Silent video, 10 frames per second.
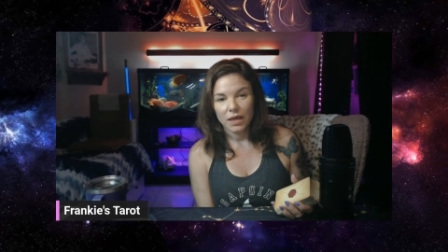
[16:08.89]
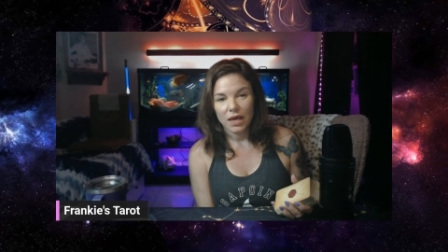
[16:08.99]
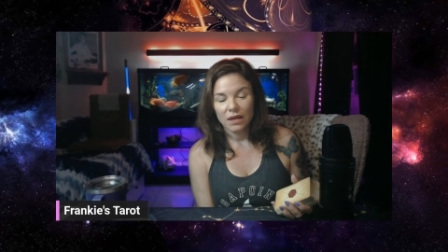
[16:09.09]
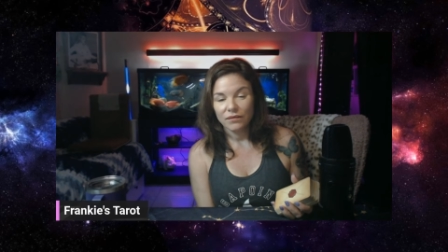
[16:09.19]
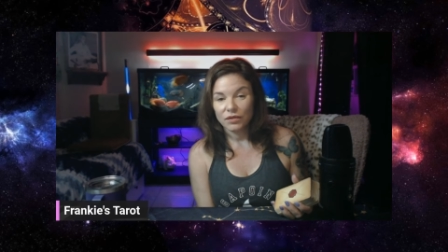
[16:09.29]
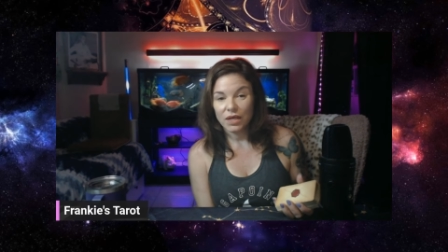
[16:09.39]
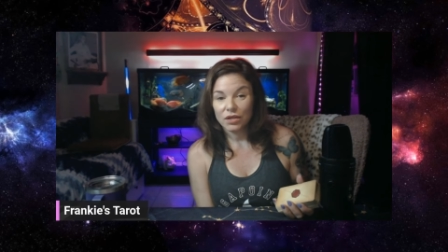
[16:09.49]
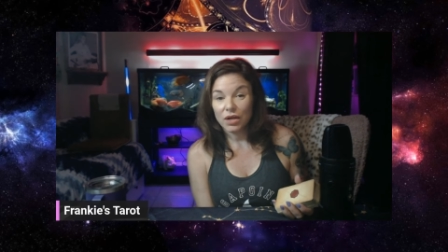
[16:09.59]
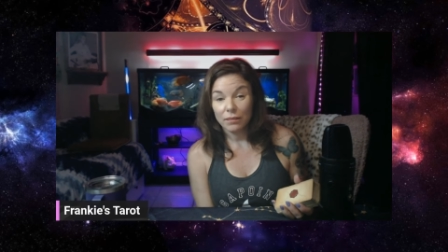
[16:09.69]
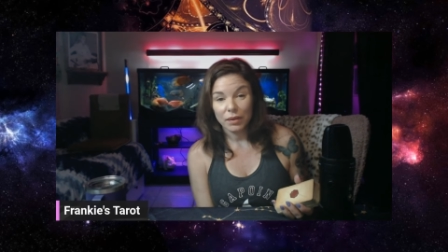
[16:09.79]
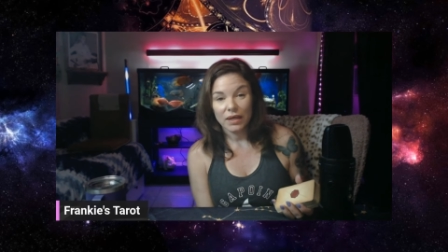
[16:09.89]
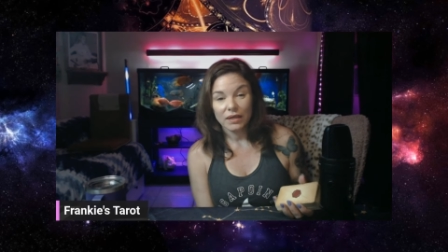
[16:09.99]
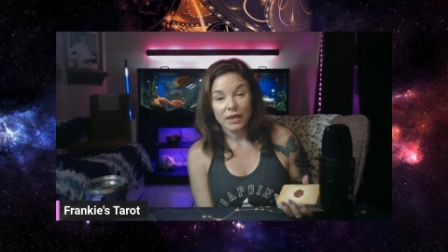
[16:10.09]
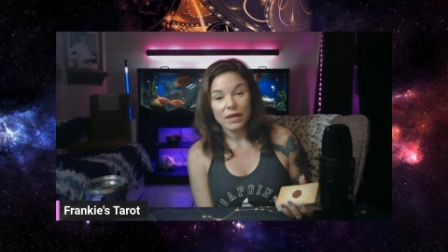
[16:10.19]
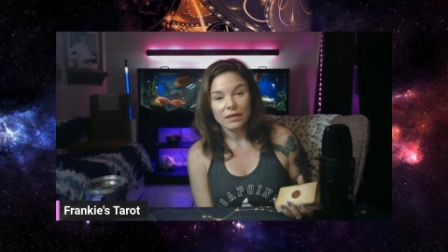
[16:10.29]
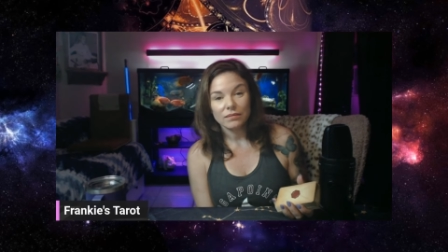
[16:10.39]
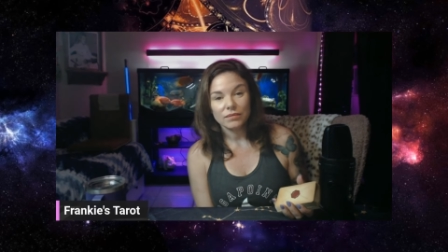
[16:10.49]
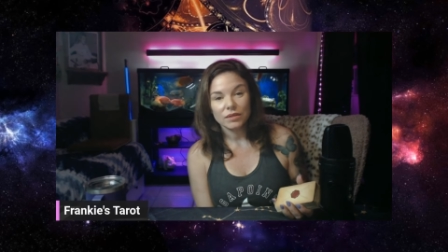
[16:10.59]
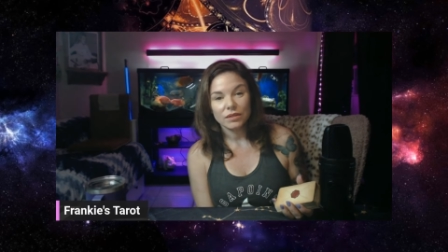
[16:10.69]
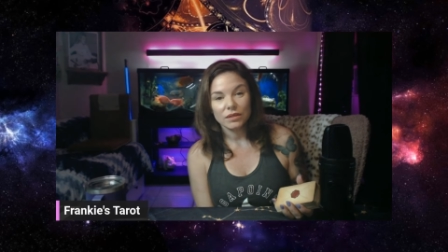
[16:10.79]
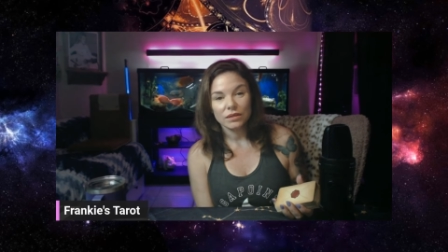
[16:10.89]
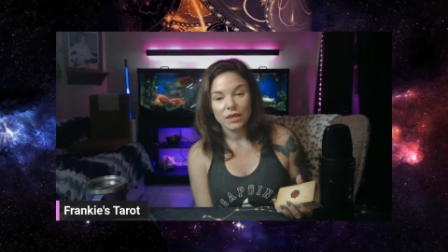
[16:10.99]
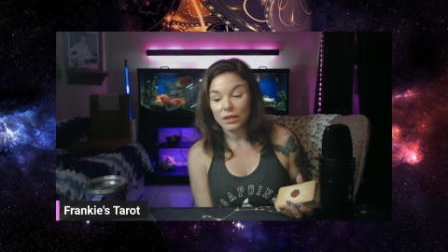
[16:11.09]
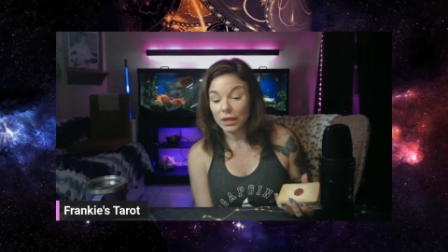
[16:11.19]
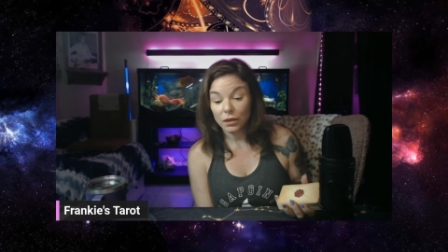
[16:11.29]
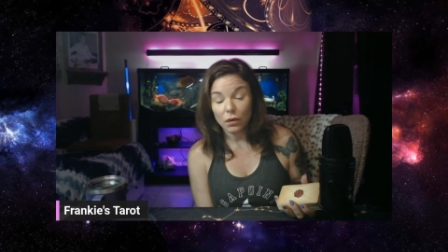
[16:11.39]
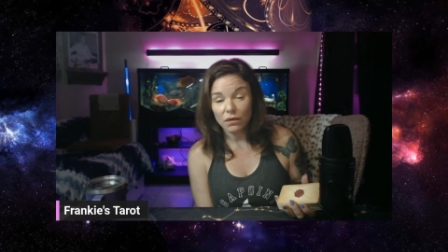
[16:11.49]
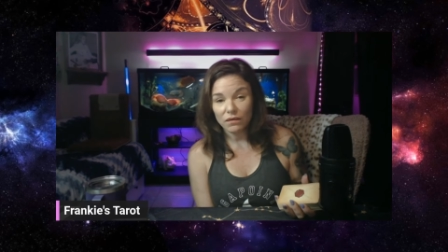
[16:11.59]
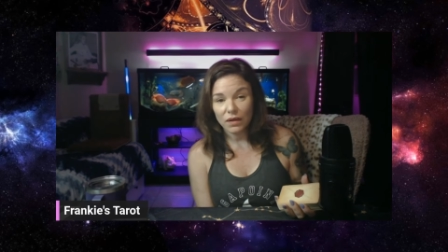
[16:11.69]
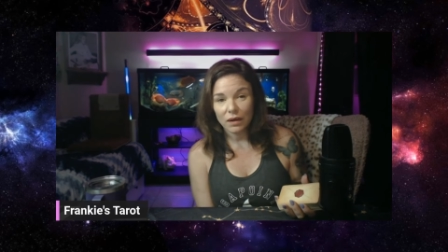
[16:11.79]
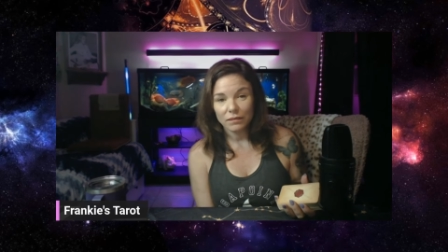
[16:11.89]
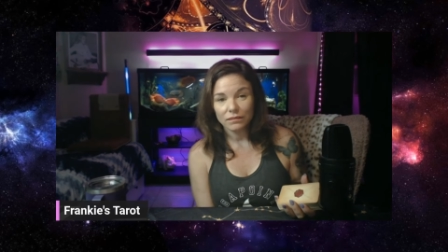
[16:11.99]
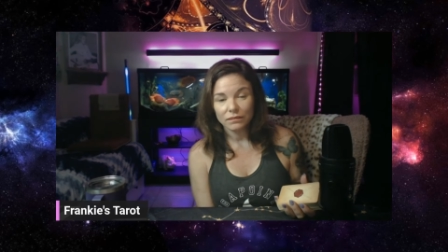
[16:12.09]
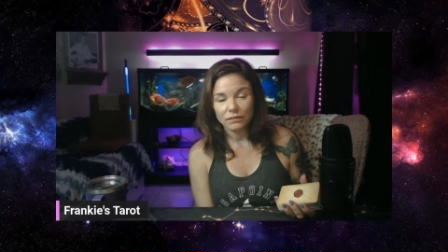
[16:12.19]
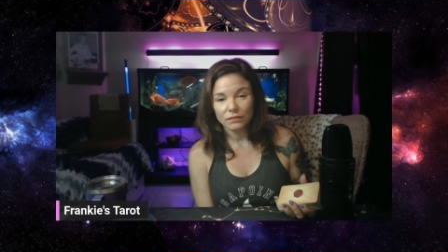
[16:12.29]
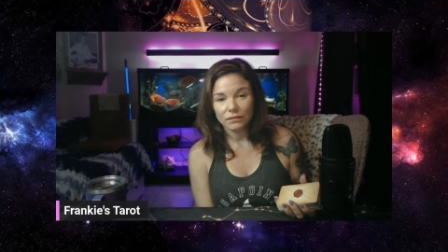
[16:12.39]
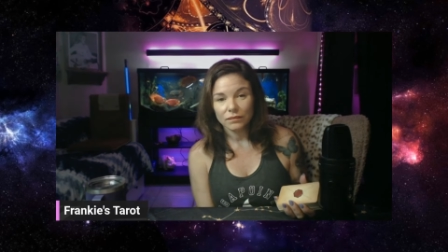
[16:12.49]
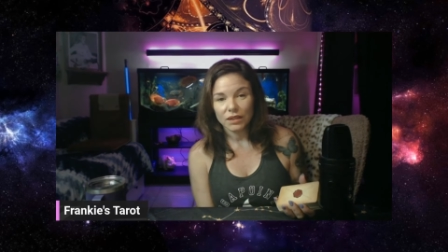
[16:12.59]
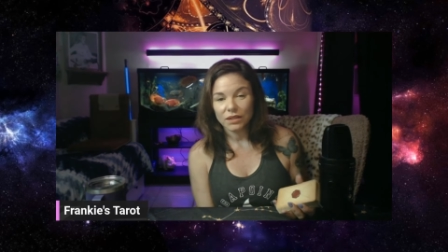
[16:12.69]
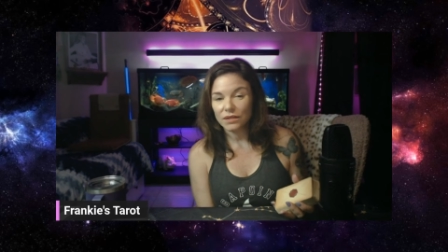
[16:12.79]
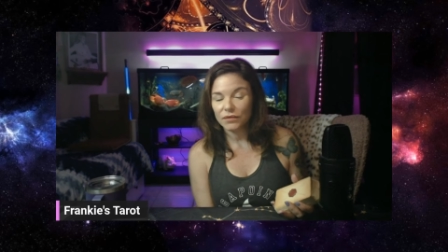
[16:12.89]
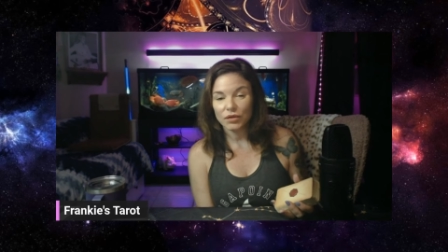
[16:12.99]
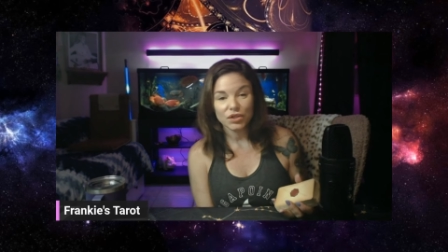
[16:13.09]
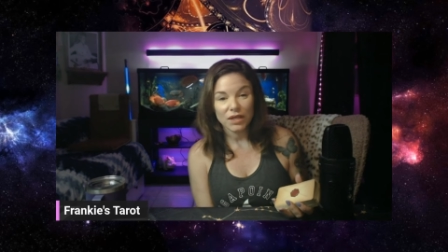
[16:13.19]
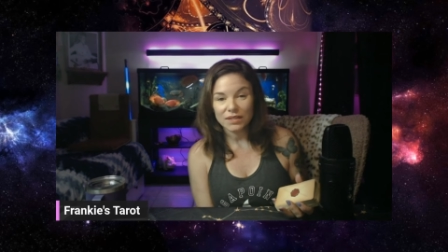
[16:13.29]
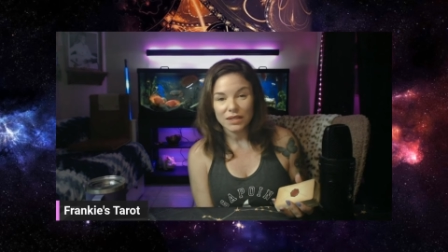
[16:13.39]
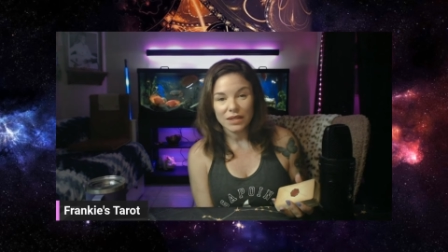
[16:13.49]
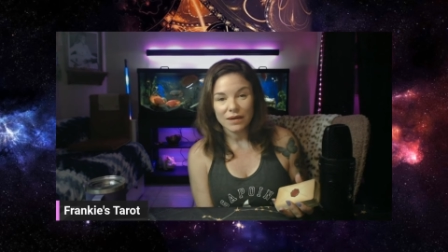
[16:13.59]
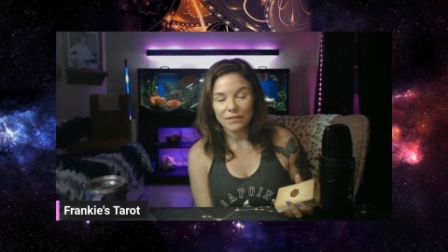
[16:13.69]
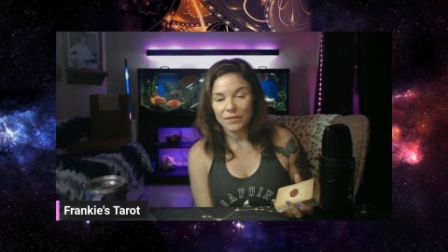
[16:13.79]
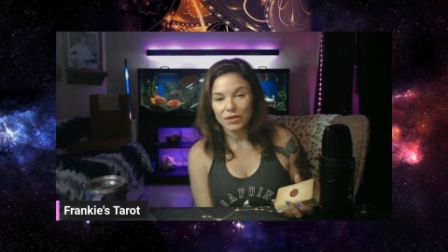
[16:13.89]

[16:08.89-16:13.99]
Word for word: And if you're saying you're not playing games, then let go of them. Because if you're chasing them,